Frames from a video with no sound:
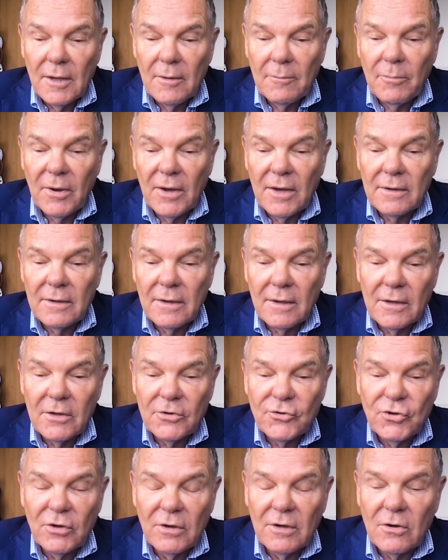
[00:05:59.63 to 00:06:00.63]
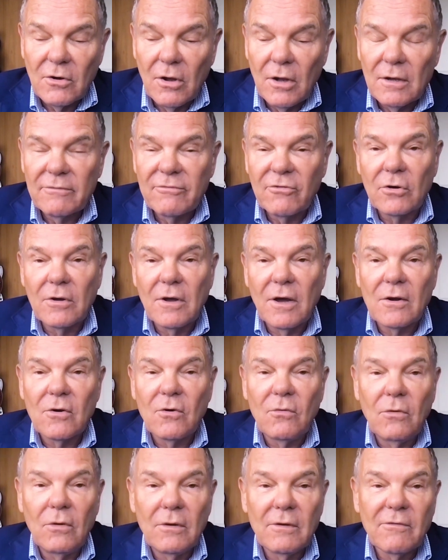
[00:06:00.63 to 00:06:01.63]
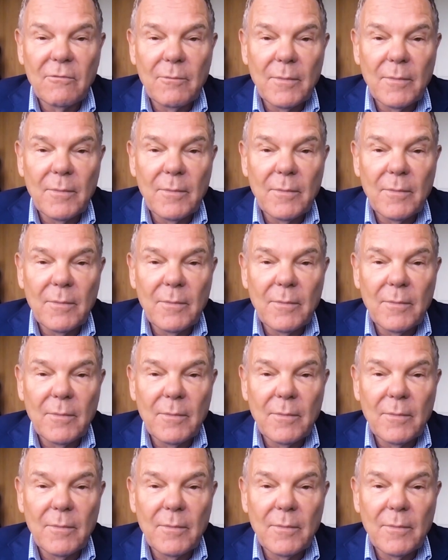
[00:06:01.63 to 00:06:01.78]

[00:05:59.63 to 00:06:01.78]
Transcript: But John Oliver got a hold of my